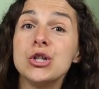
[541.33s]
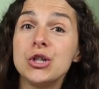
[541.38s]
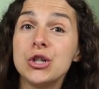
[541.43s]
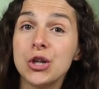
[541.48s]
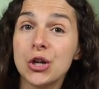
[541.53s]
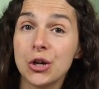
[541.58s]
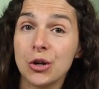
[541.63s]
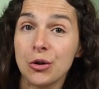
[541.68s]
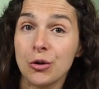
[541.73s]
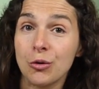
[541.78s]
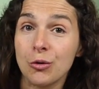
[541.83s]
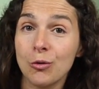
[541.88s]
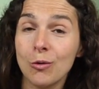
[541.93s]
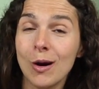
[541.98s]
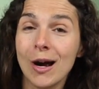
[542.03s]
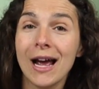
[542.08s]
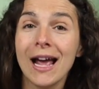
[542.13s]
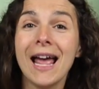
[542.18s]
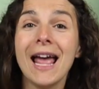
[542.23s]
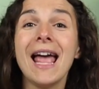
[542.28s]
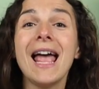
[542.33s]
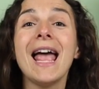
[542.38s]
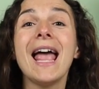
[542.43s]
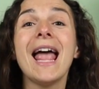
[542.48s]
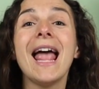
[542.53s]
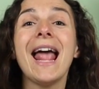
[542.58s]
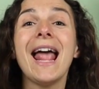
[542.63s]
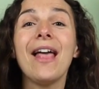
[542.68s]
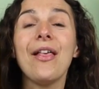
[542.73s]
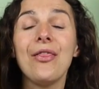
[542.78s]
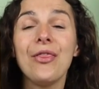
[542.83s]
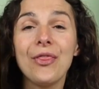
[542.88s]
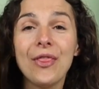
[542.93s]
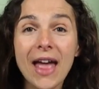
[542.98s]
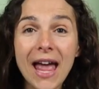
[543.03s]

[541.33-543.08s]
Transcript: two, and